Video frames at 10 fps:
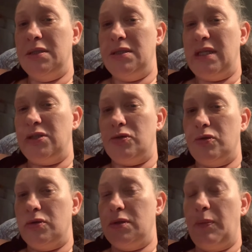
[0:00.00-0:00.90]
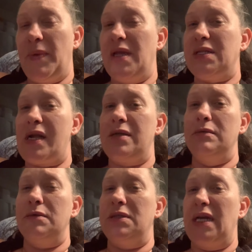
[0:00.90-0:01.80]
Denture. It's a
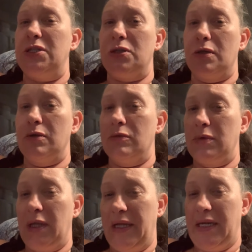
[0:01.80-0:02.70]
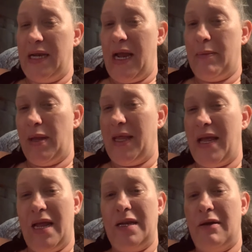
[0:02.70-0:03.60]
Denture related name at the
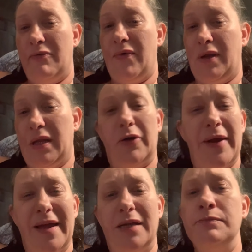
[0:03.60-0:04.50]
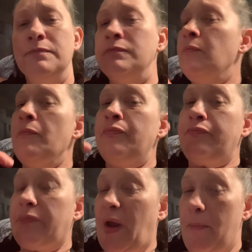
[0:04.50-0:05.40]
end of Glitterhead,
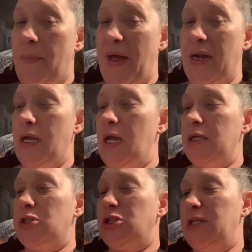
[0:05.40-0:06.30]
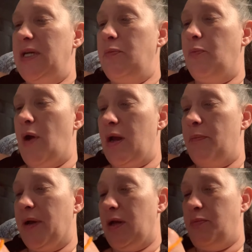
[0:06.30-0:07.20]
but she brought up
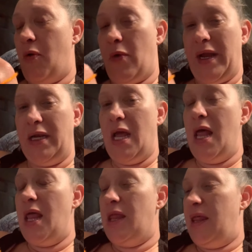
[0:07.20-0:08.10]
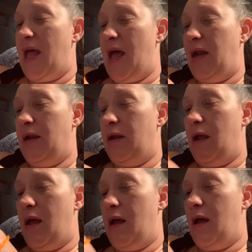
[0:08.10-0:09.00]
a good point that
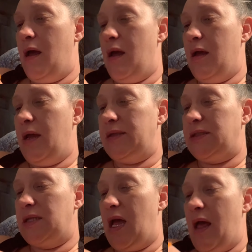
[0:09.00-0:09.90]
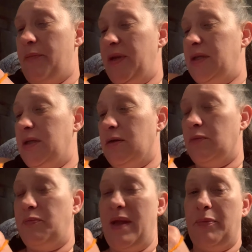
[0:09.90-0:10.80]
it's not.
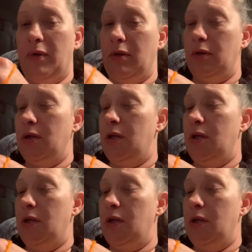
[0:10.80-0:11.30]
People